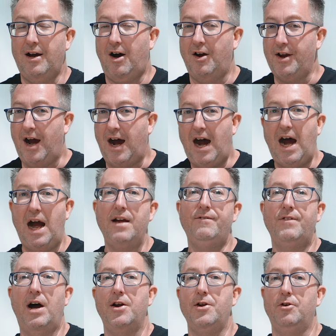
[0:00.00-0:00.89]
on a high
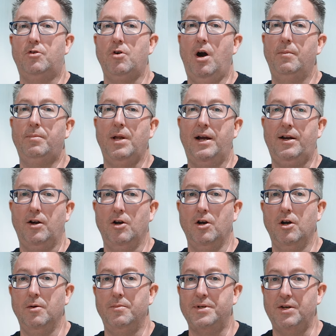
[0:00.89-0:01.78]
value crop like
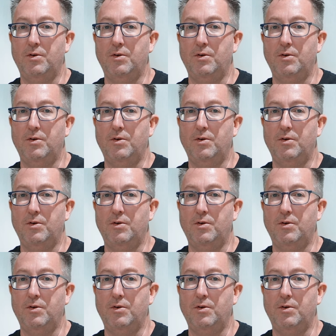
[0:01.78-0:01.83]
herbs,